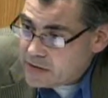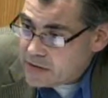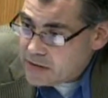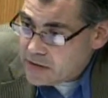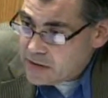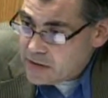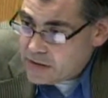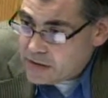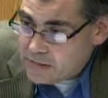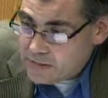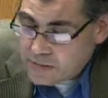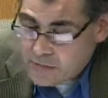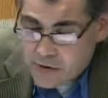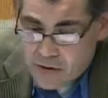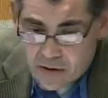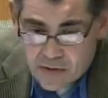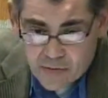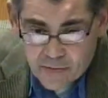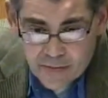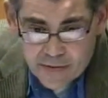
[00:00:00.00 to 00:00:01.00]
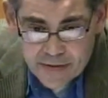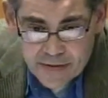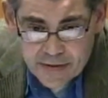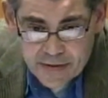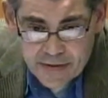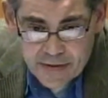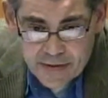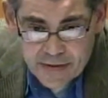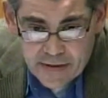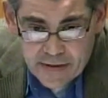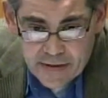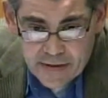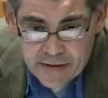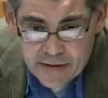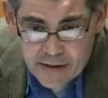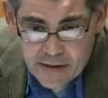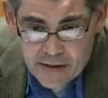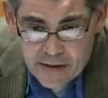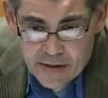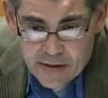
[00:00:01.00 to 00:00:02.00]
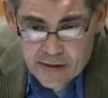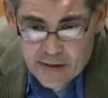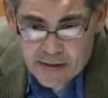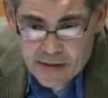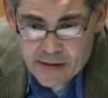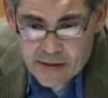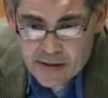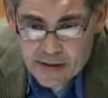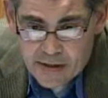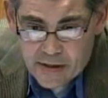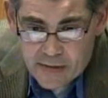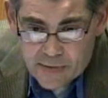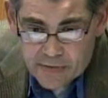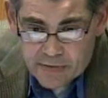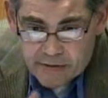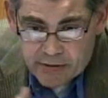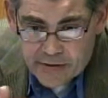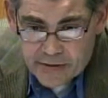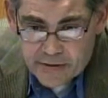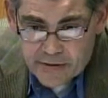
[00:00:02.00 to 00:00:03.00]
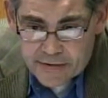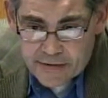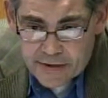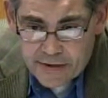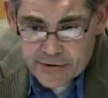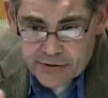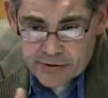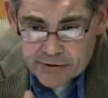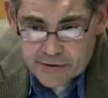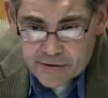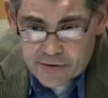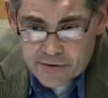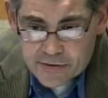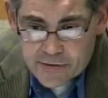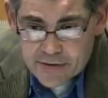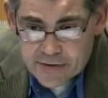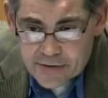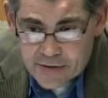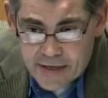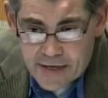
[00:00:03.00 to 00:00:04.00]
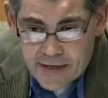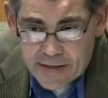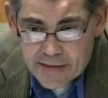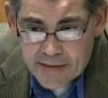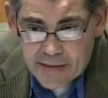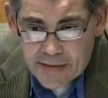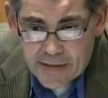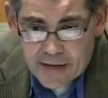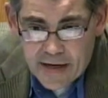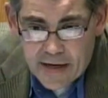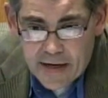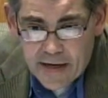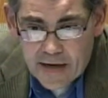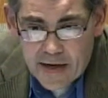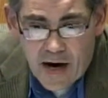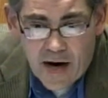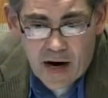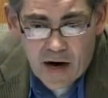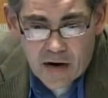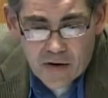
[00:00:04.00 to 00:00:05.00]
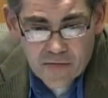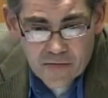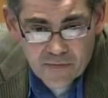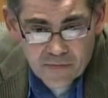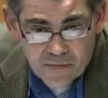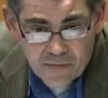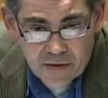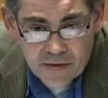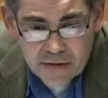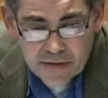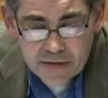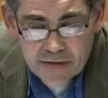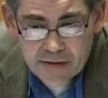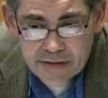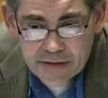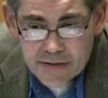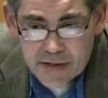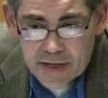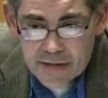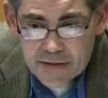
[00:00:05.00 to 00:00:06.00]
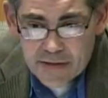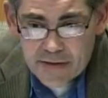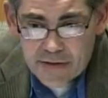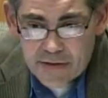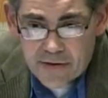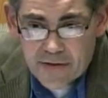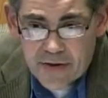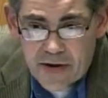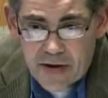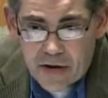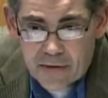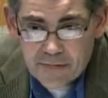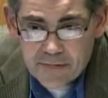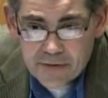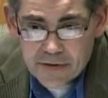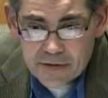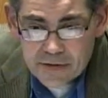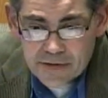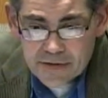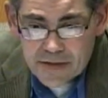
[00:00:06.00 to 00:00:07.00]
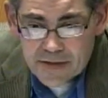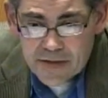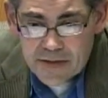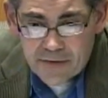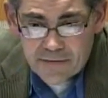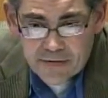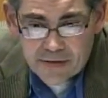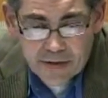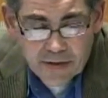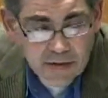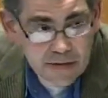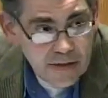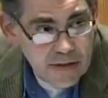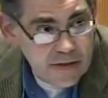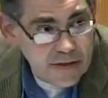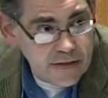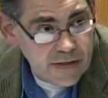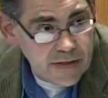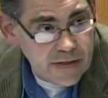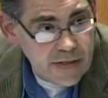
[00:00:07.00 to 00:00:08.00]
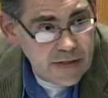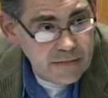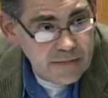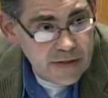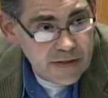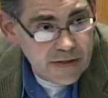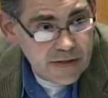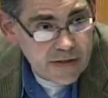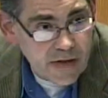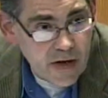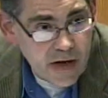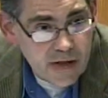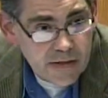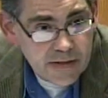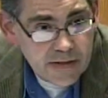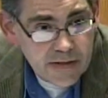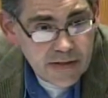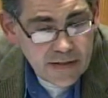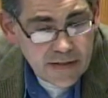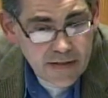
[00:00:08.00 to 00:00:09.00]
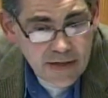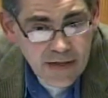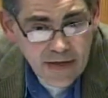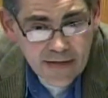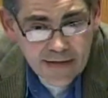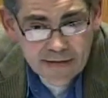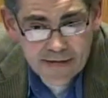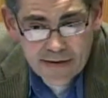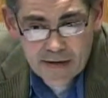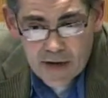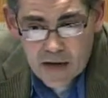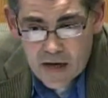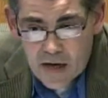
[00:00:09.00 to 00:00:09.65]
Um, with the with the teachers taking a hard freeze the second year, it helps significantly to keep these costs contained.